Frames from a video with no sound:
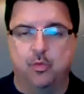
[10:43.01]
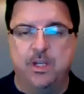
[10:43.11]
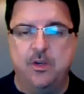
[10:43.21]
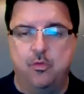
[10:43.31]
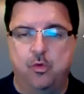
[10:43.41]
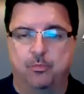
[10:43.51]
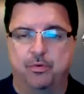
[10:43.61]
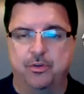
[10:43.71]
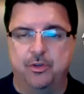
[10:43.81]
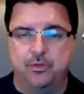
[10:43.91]
we will
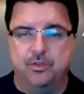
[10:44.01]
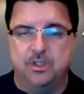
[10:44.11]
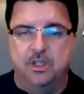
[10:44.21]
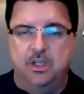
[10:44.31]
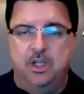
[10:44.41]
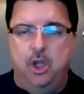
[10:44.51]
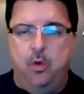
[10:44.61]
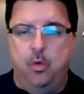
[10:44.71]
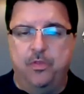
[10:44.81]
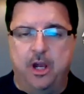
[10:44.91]
produce
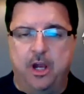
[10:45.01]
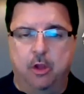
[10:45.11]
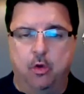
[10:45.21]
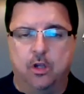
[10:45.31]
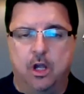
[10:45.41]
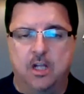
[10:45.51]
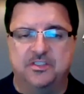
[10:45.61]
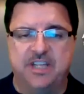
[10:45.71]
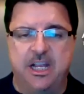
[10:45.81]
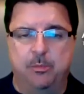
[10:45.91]
with our low
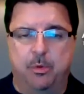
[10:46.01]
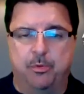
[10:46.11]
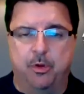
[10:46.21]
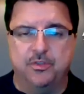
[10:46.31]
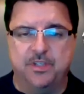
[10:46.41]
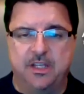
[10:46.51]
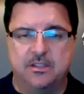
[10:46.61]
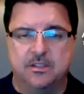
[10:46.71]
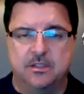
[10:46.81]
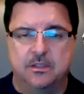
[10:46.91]
cost scalable
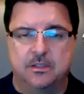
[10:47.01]
process